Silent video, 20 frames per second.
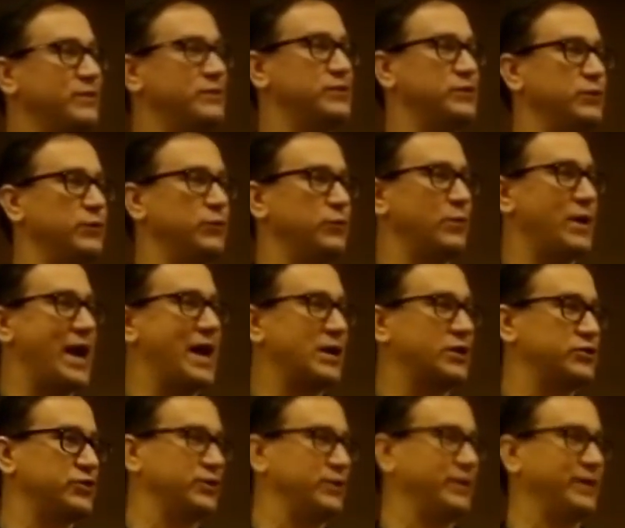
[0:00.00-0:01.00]
to
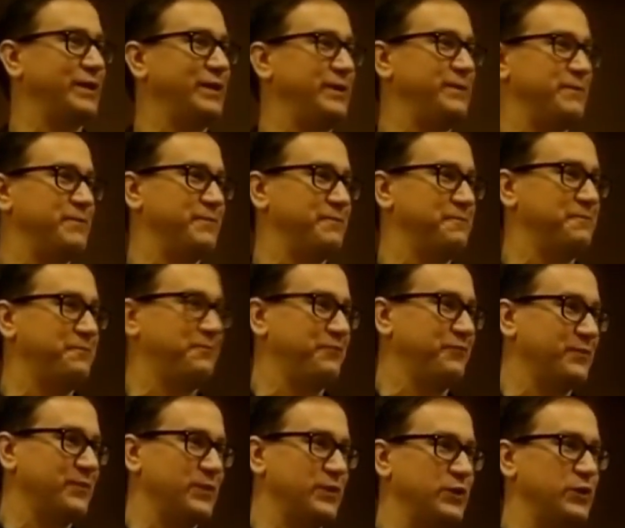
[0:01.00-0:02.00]
actually
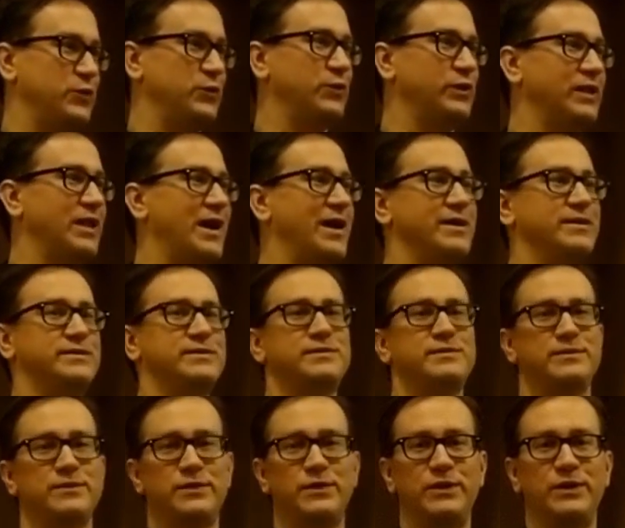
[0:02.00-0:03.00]
utilize
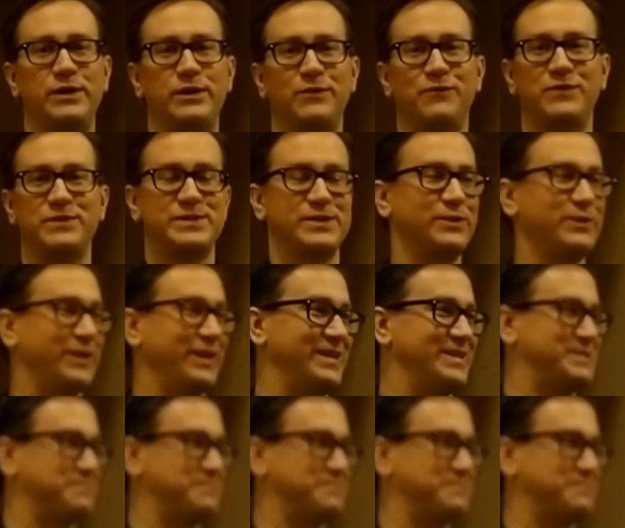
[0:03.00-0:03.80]
the facilities